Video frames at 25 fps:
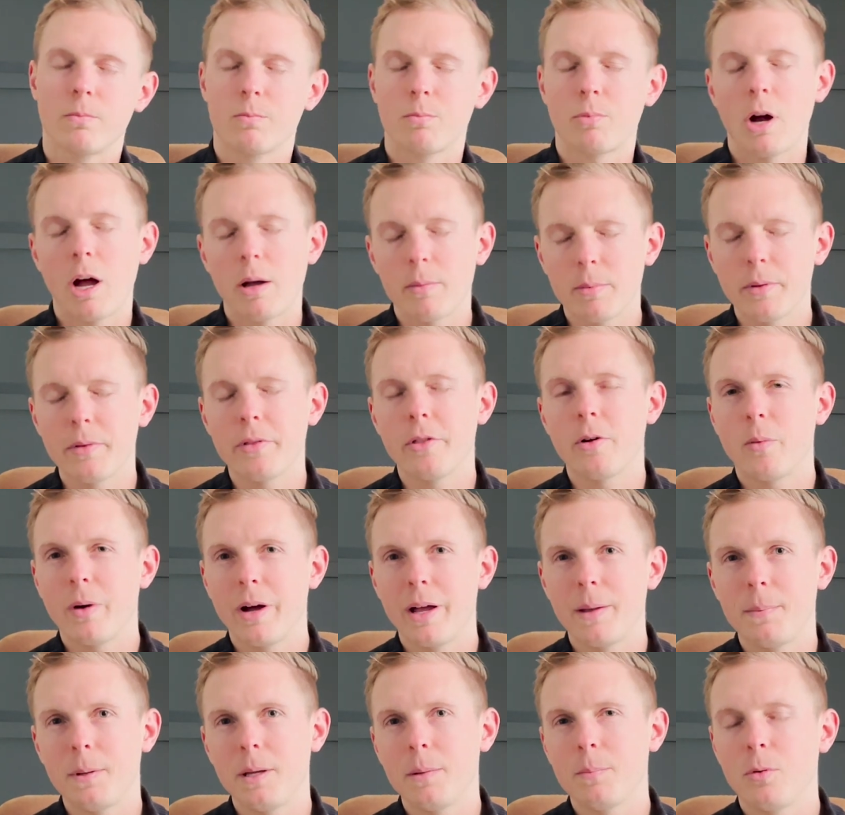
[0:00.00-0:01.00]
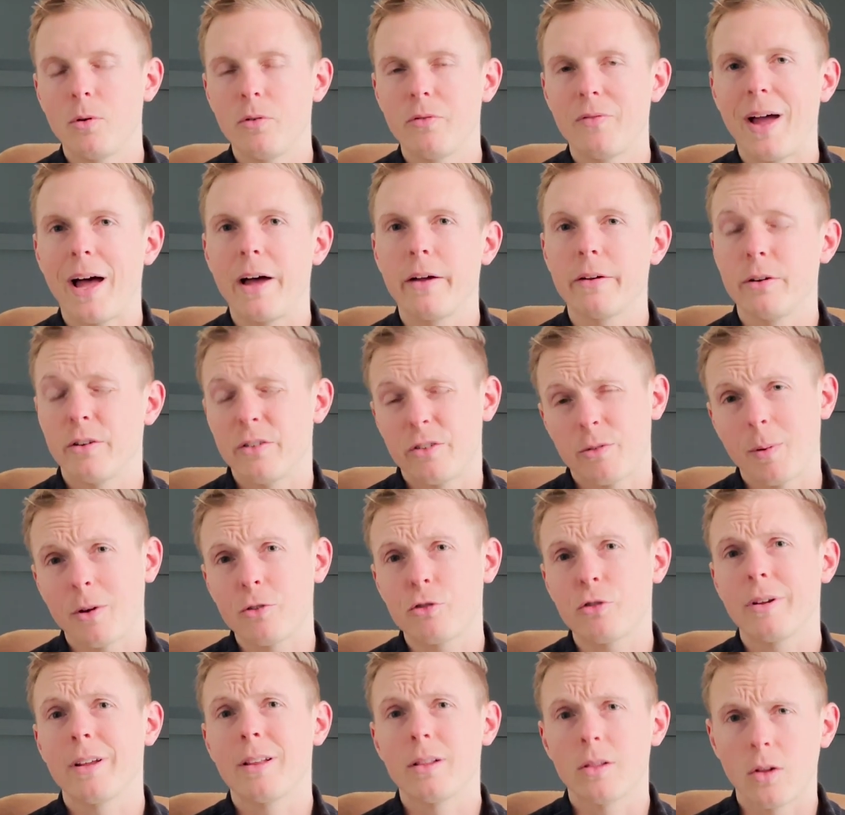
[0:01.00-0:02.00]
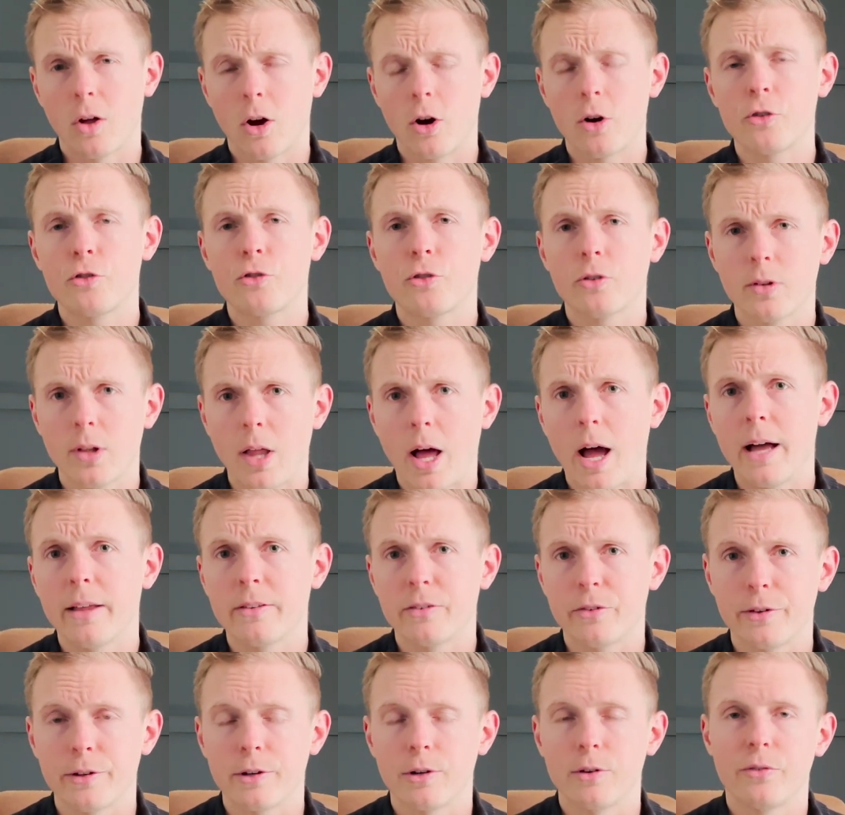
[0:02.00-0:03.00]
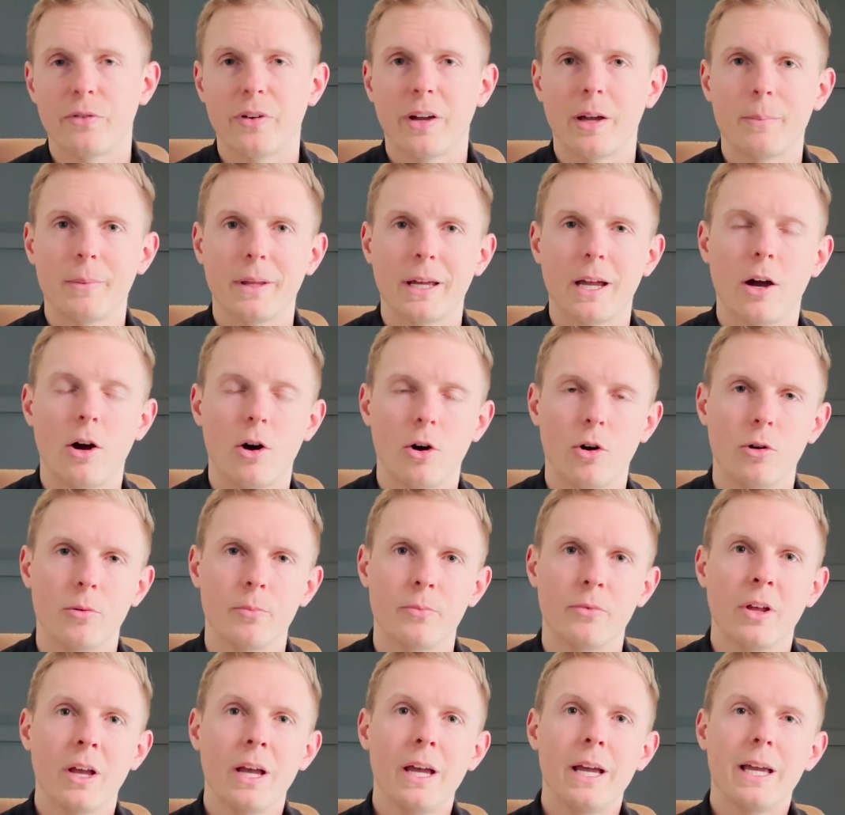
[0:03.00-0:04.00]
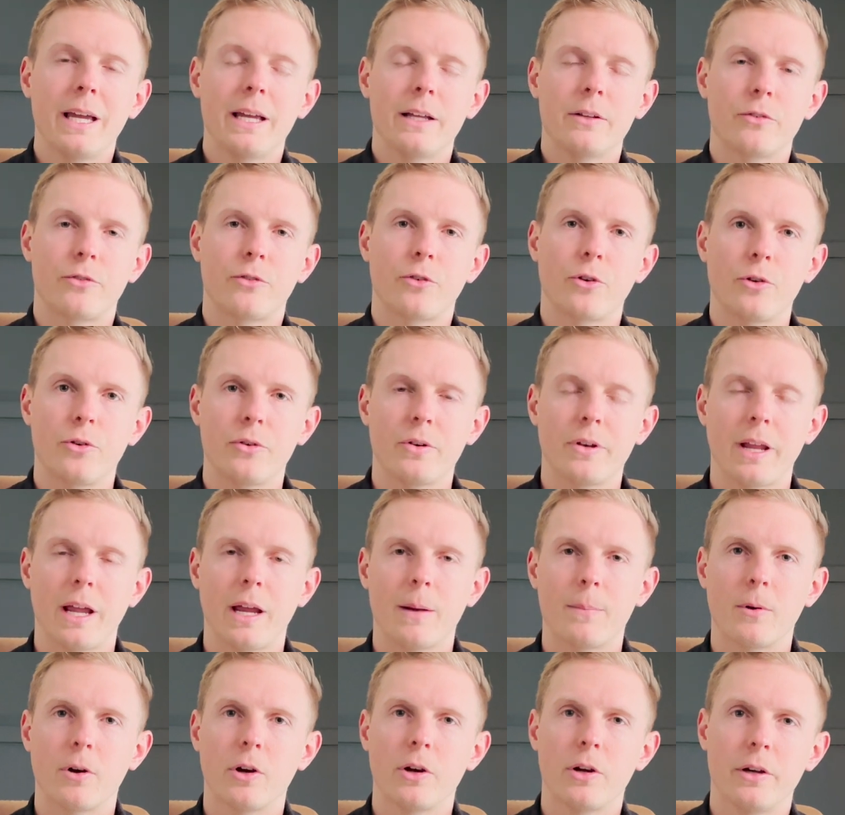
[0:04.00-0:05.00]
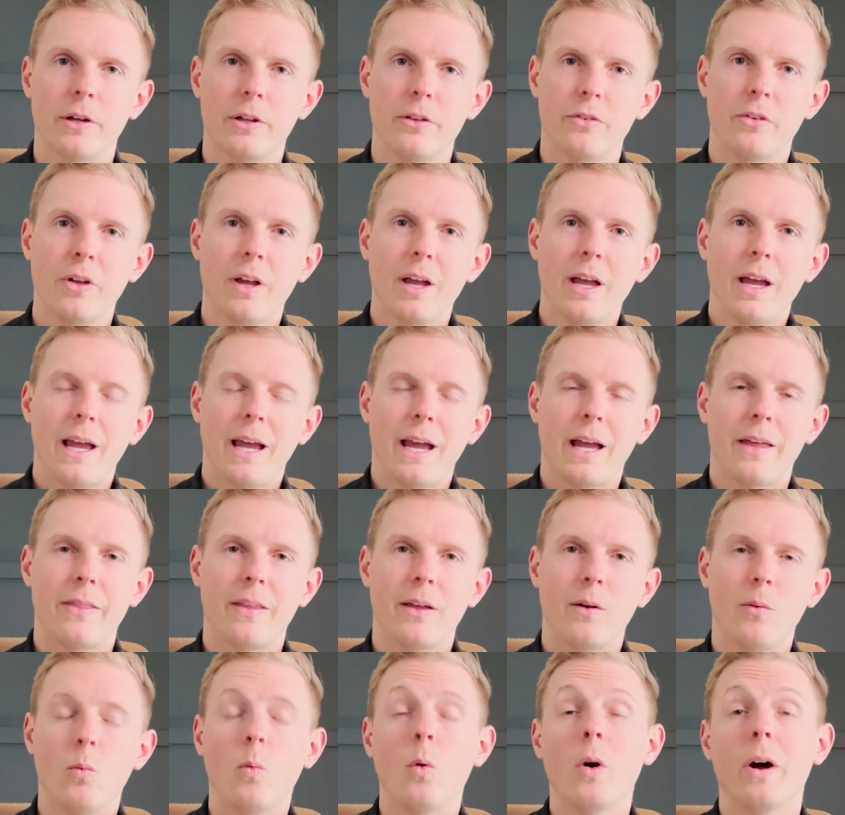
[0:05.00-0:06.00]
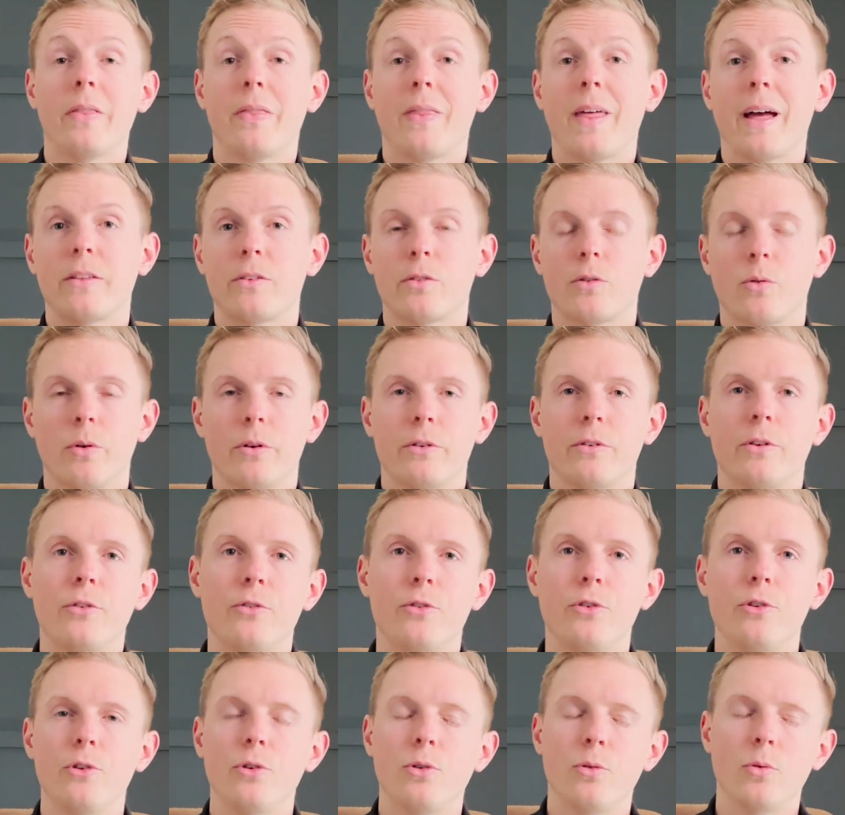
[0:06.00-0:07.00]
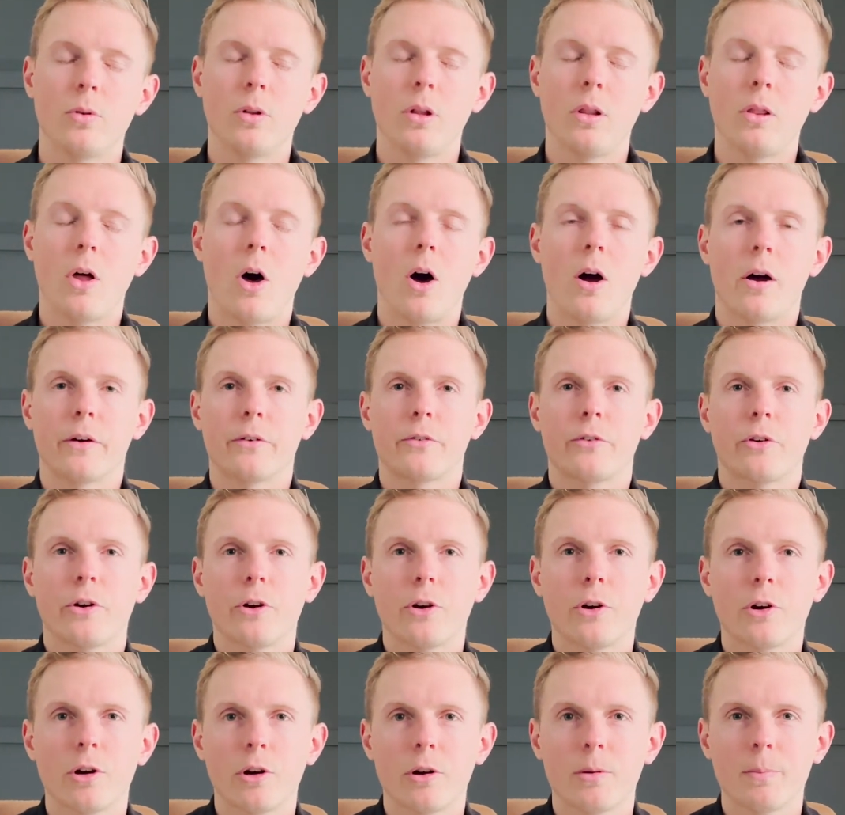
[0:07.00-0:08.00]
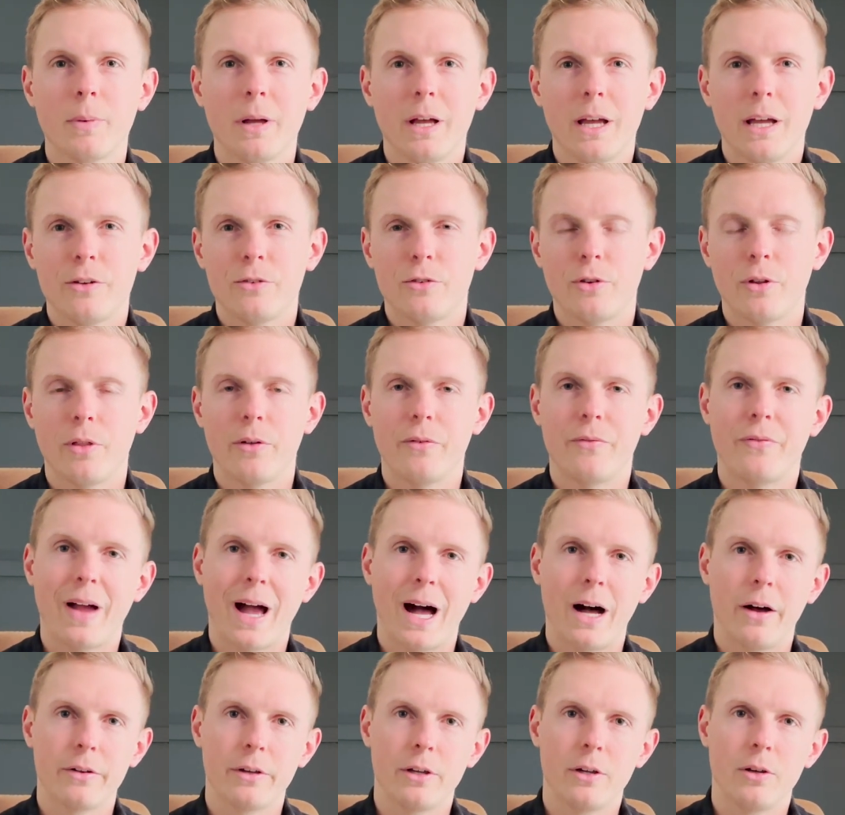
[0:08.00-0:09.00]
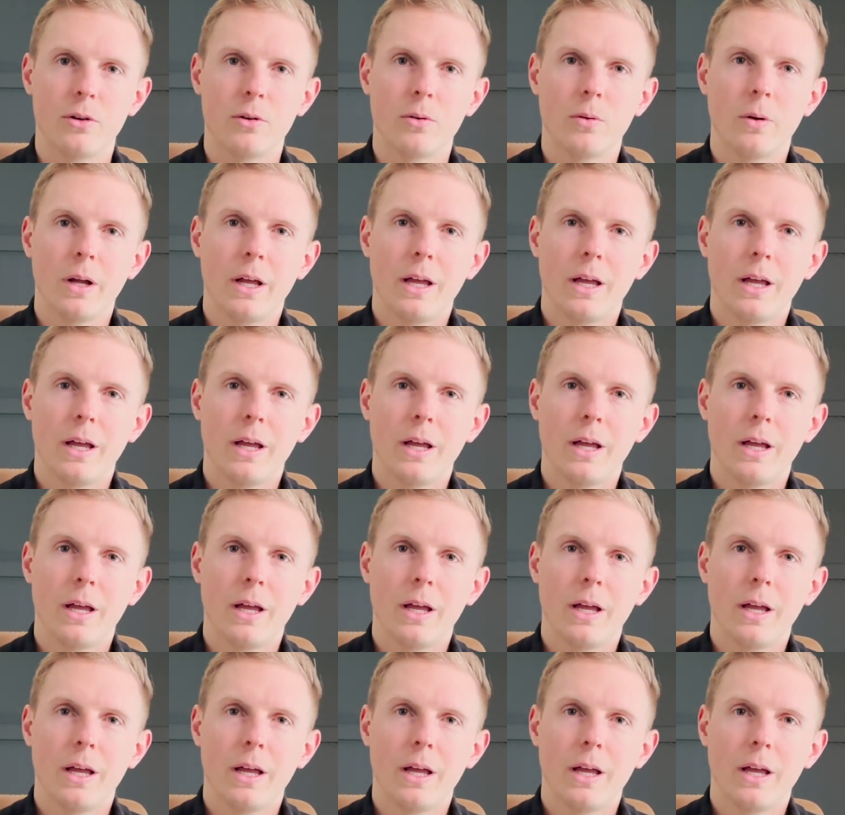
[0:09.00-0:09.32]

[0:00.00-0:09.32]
probably the way people value, especially larger lot single family homes in certain neighborhoods, and then what that's going to do long term to the value